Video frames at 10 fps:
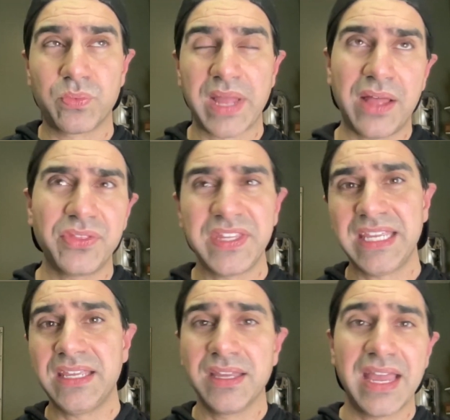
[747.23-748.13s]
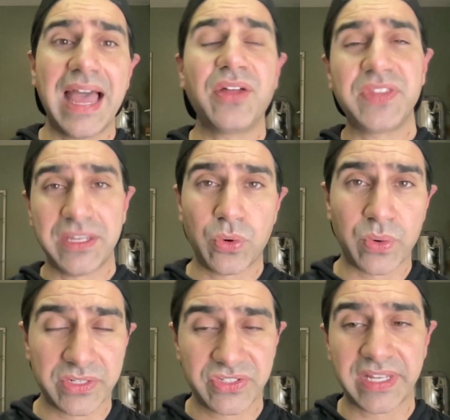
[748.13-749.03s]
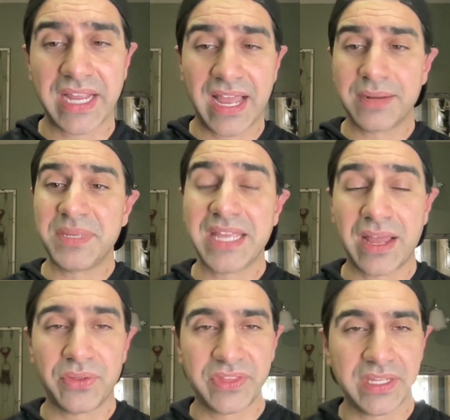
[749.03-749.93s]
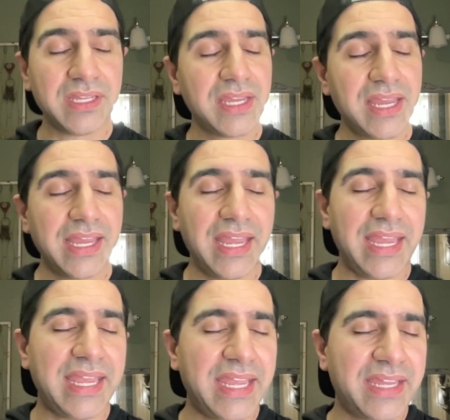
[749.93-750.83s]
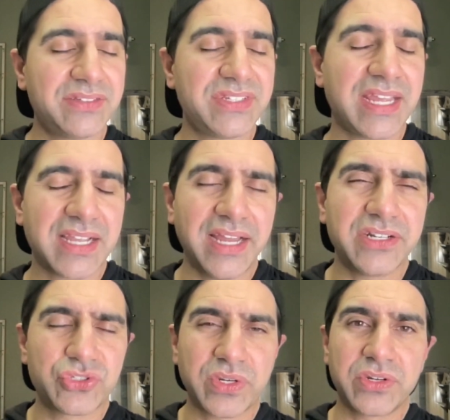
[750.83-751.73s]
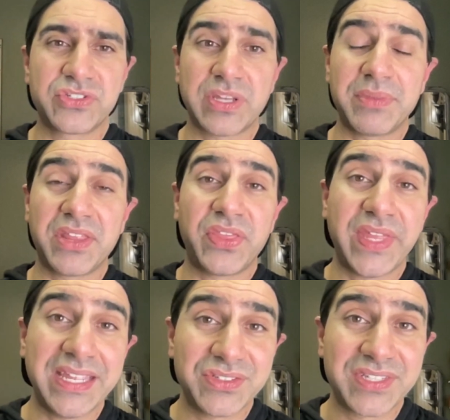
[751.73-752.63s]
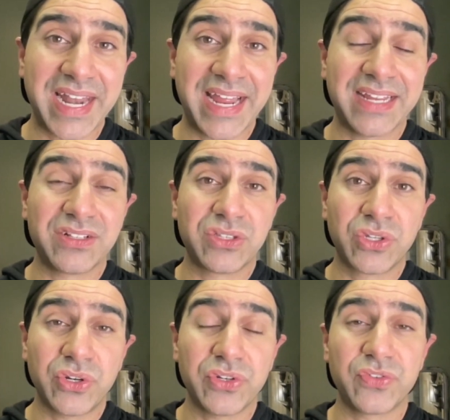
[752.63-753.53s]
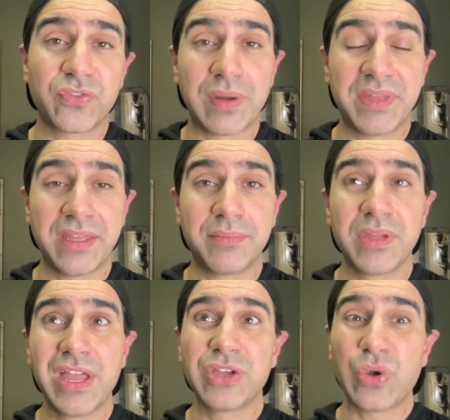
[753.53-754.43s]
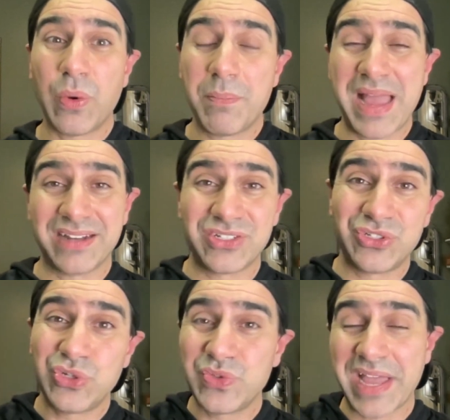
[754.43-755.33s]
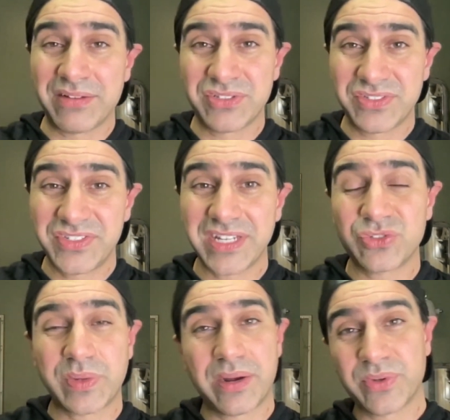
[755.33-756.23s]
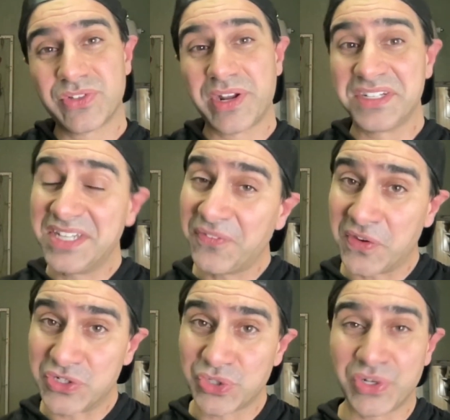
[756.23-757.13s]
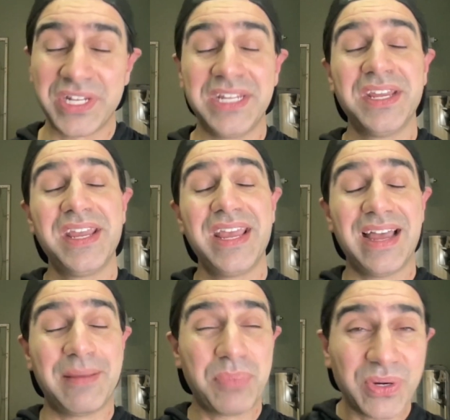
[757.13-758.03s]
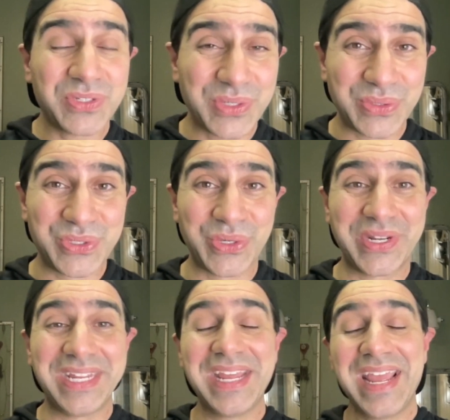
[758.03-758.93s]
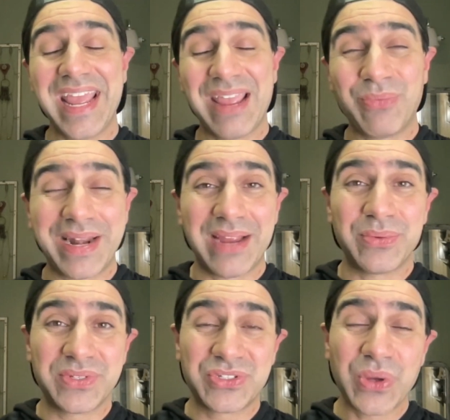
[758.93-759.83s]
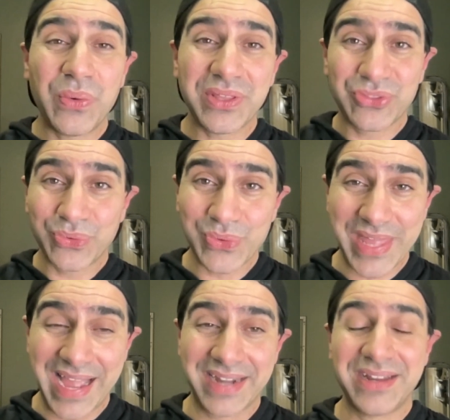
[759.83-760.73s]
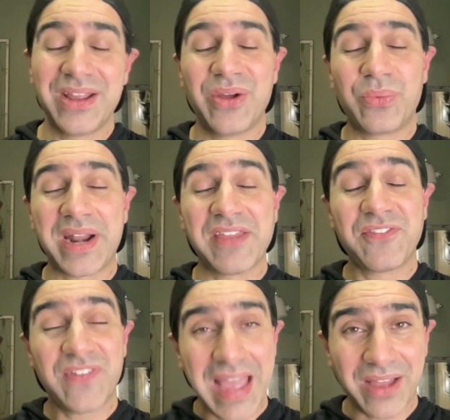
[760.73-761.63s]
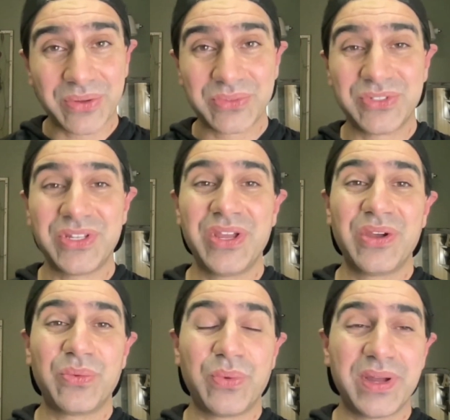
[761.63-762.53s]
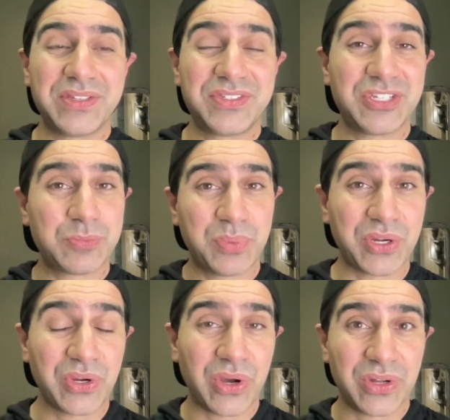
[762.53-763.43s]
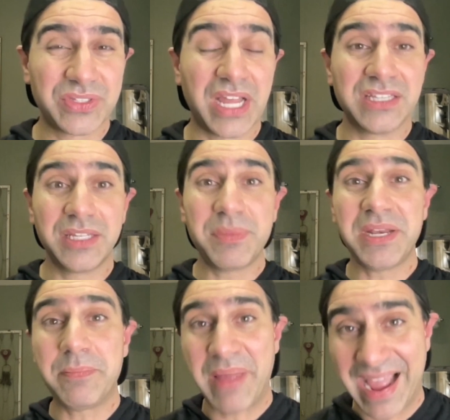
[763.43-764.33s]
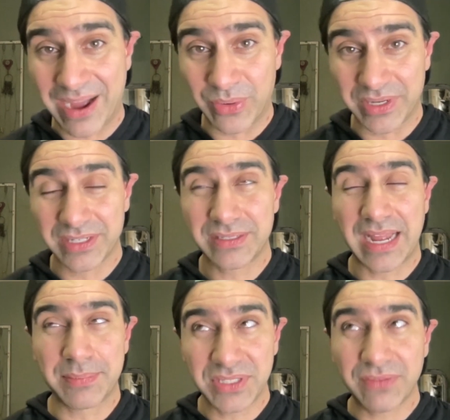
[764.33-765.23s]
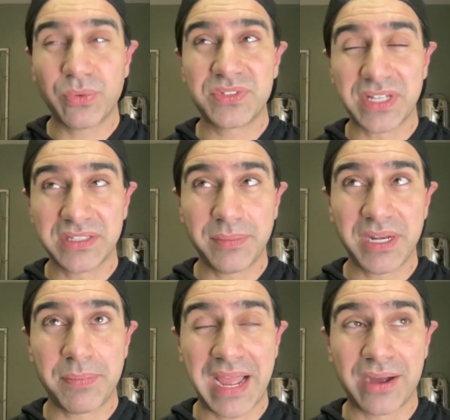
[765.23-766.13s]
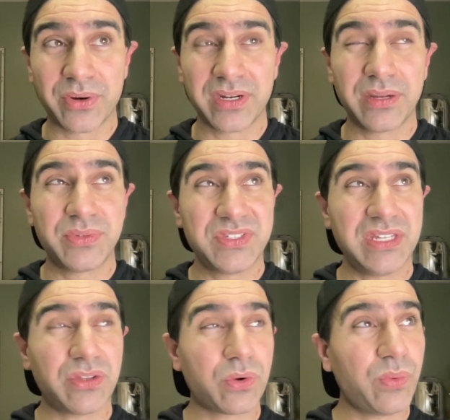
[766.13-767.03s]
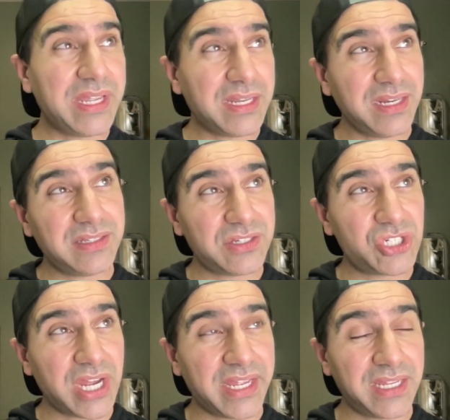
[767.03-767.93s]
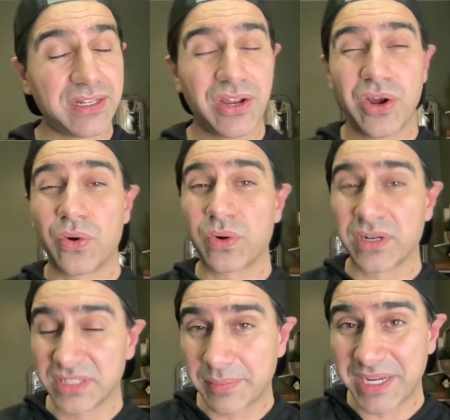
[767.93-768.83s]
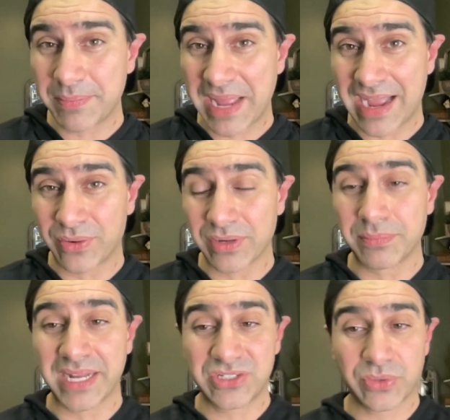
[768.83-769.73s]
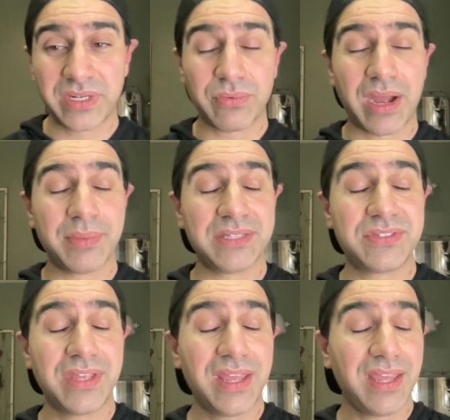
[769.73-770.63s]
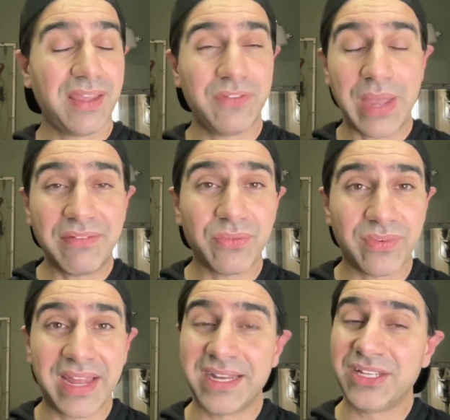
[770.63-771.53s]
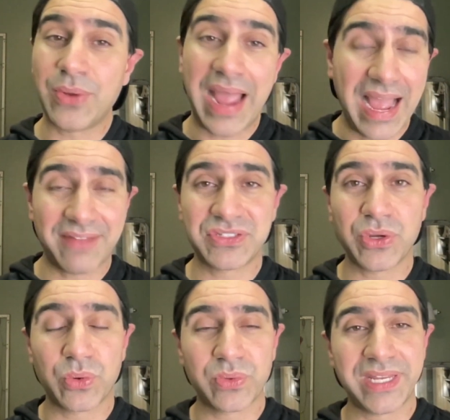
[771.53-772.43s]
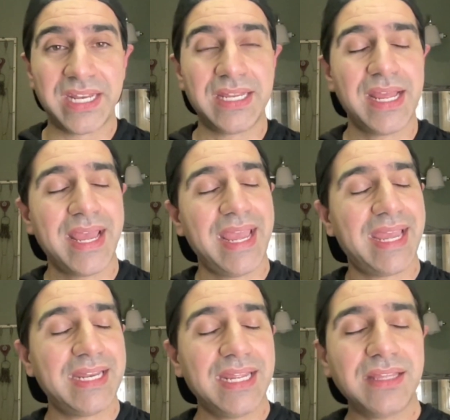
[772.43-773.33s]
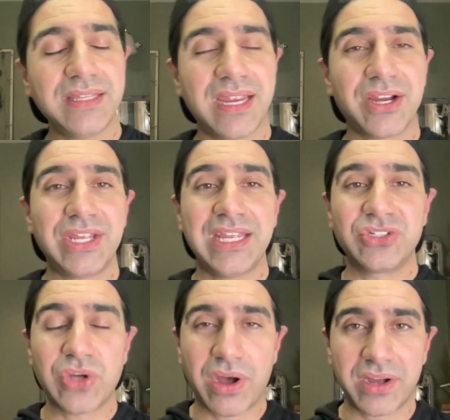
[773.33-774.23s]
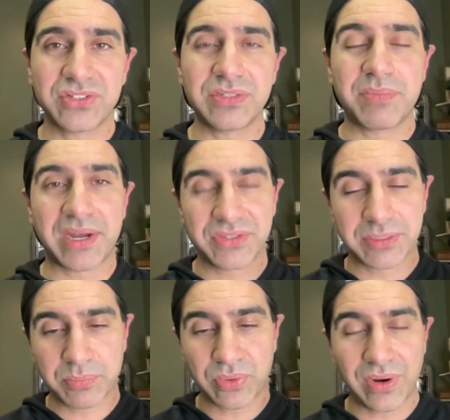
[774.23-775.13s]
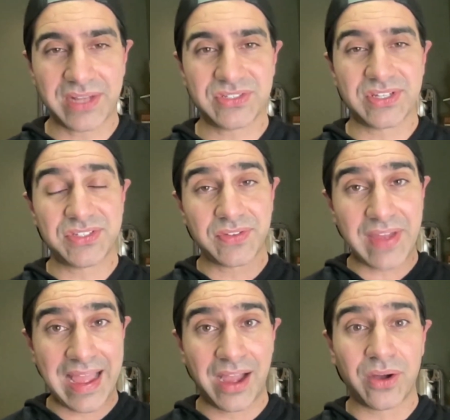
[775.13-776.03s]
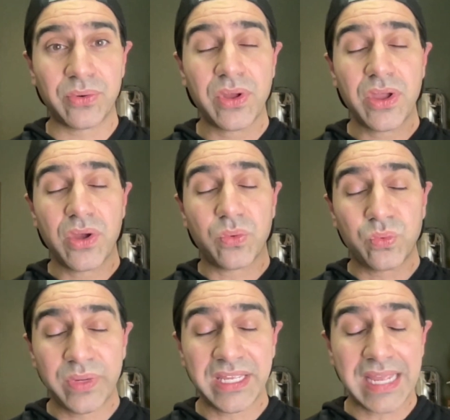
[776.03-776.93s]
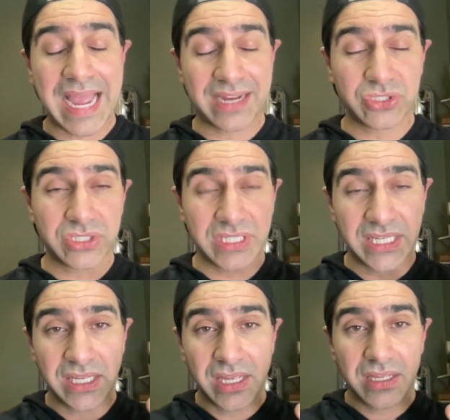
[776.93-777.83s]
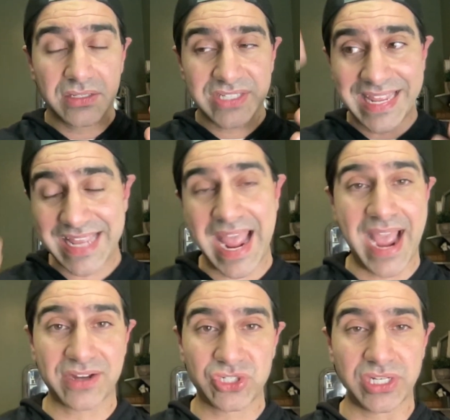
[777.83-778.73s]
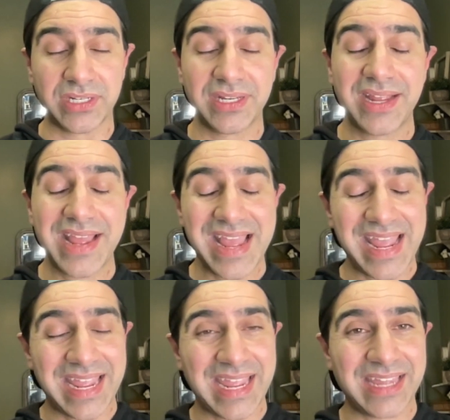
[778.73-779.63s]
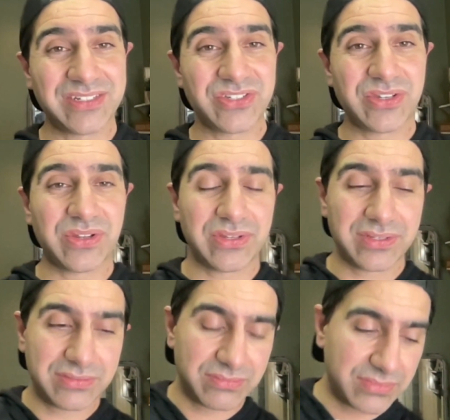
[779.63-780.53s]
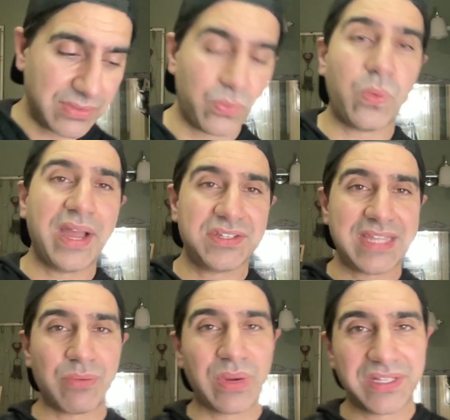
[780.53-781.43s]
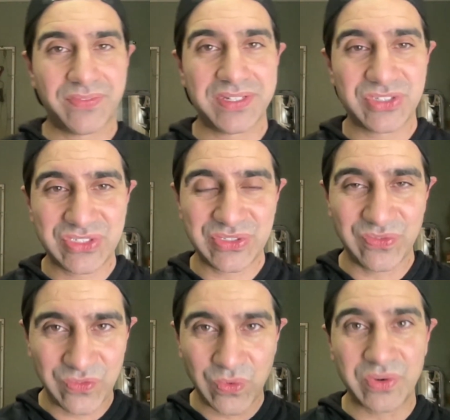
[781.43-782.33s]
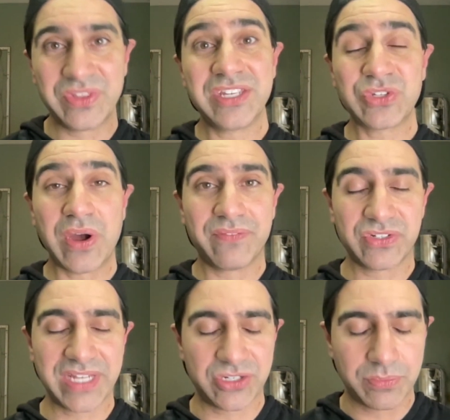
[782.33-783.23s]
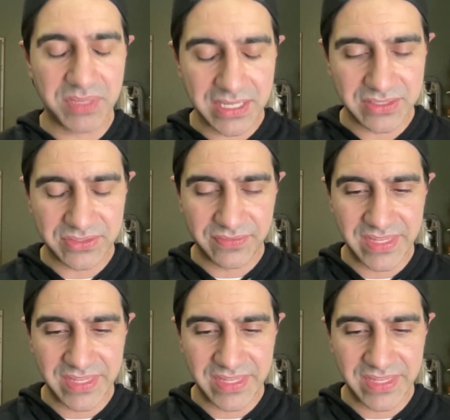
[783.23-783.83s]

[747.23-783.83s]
healthy course, like how to be healthy. And it kind of triggered some of the things that I learned from him going back to 2006 when I was on a different journey, a personal journey. And when I was going through that, what I found was this book called Unlimited Power. I believe it was Unlimited Power. It was either Awakening the Giant or Unlimited Power by Tony Robbins. If you haven't read it, you have to go read it. And in there, he talks about the process of how we actually take action. And why is that relevant for this conversation? Because of